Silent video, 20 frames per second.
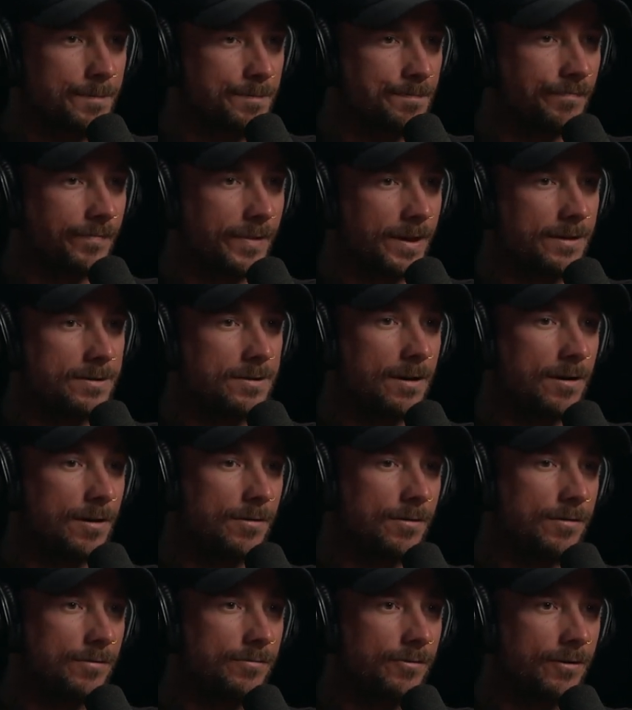Yeah.
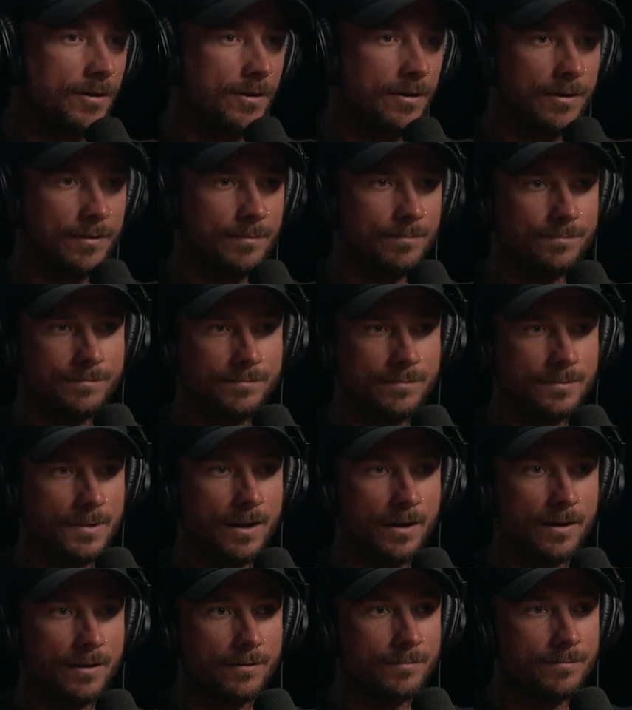So for
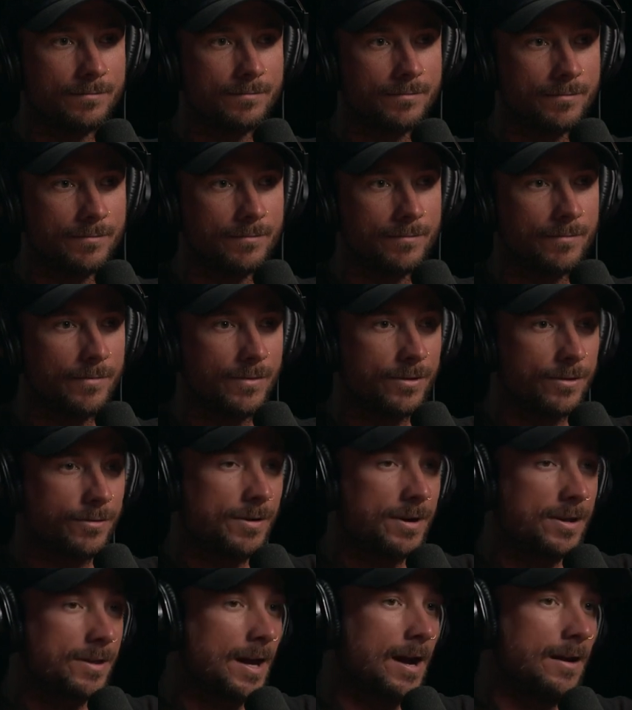you know
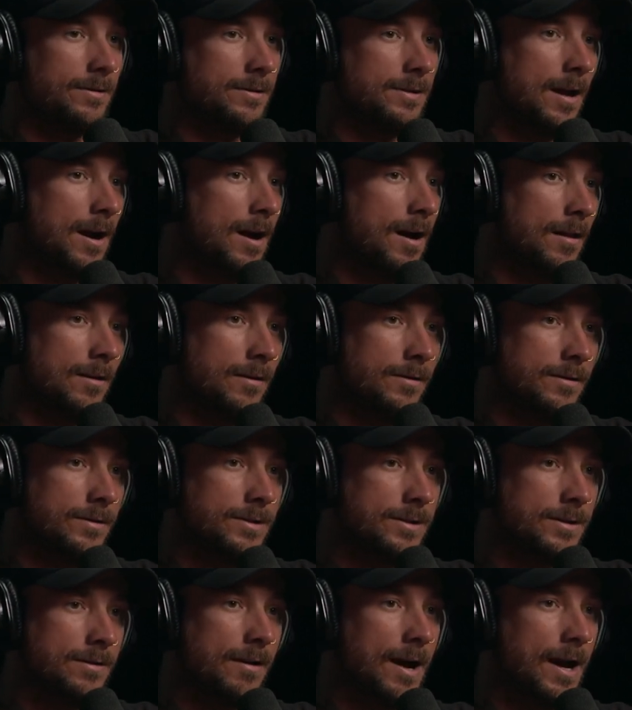three thousand
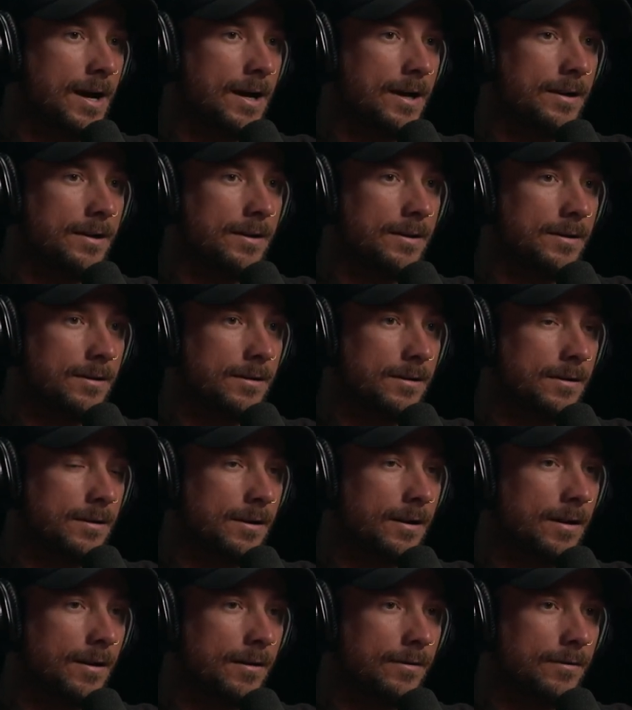dollars, you had
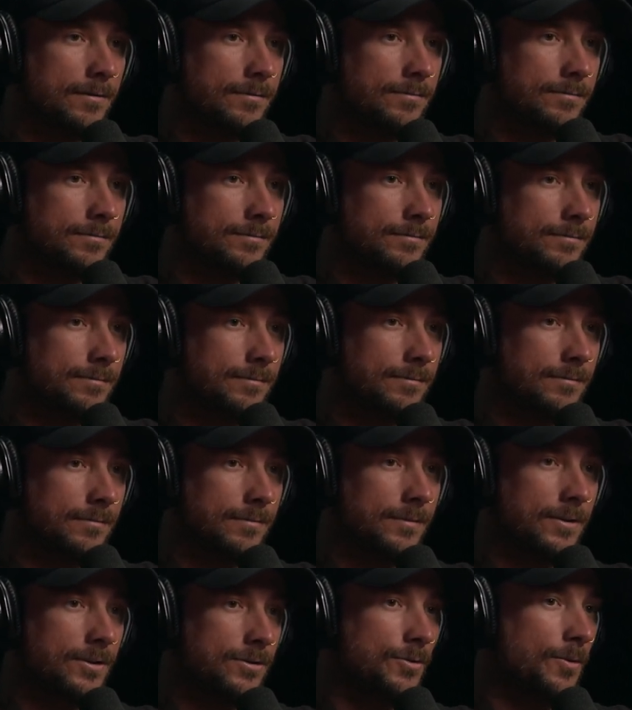you know
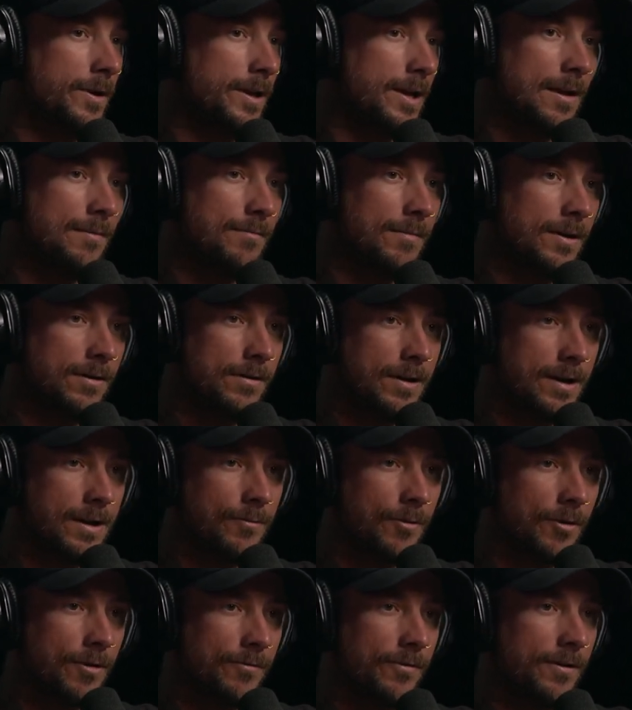your 28 mil
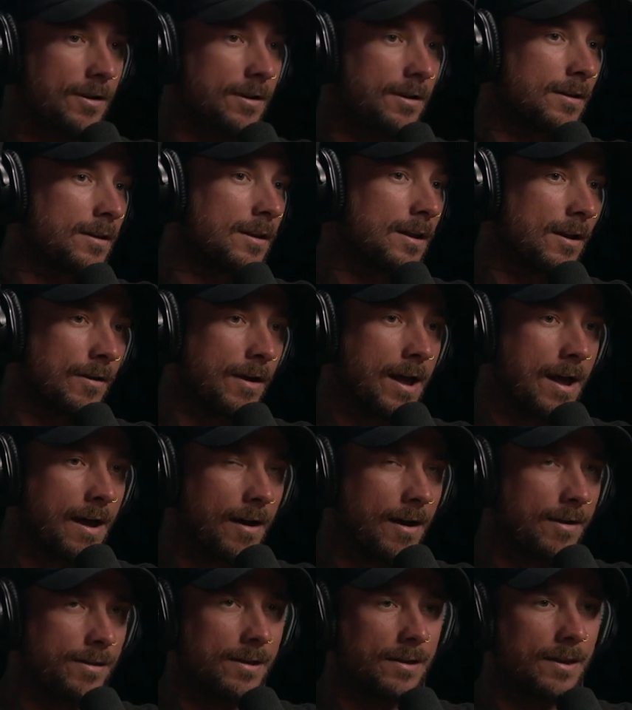anamorphic. You know,
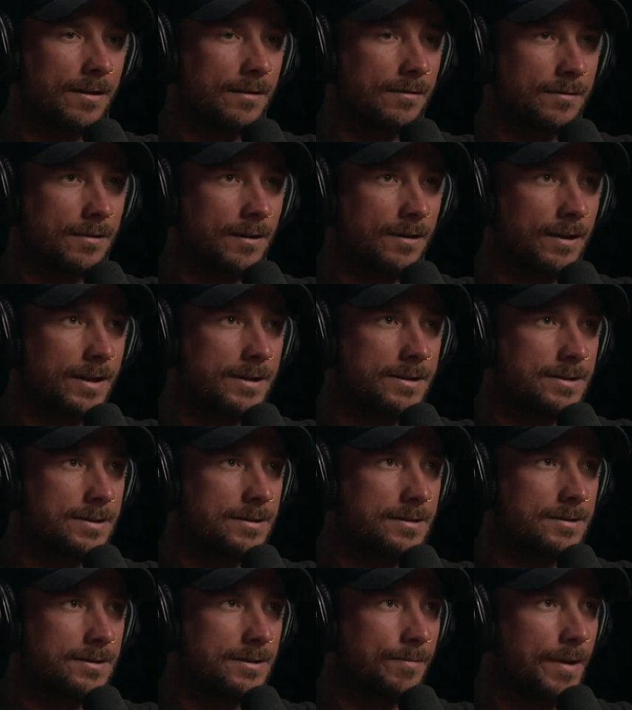I think the the
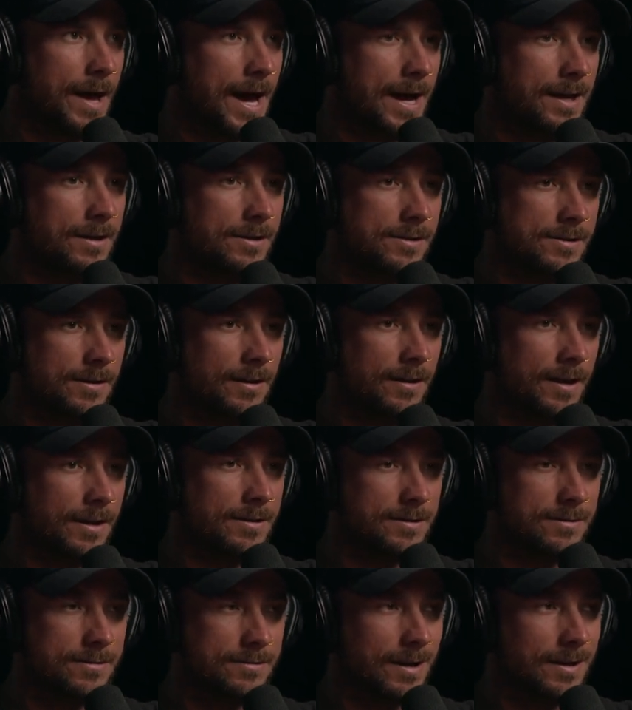lenses, the package of the
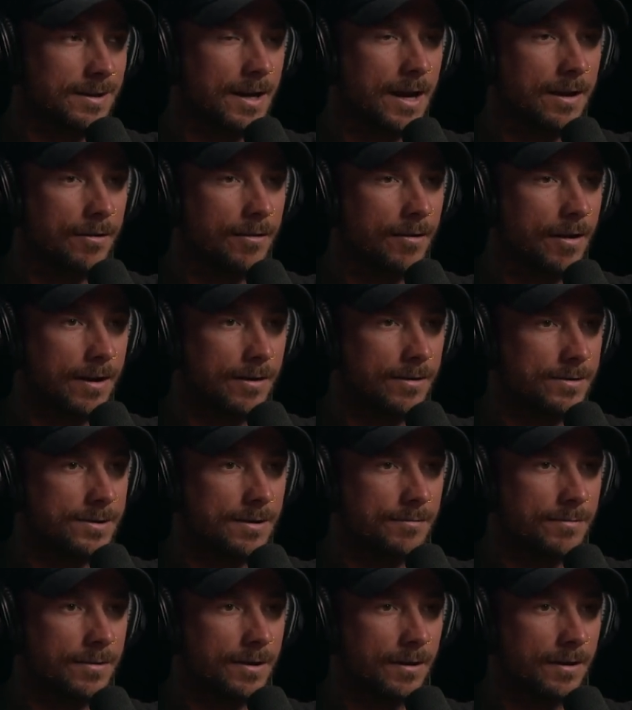lenses was like nine grand or
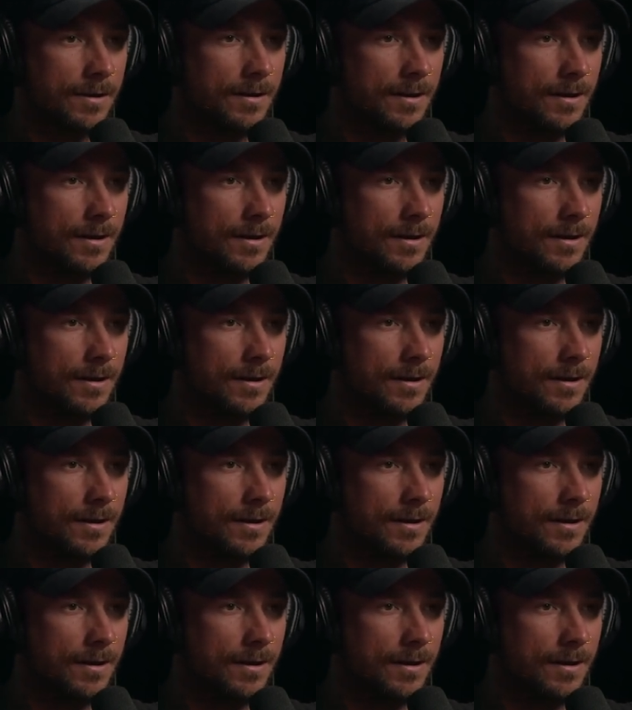something, right.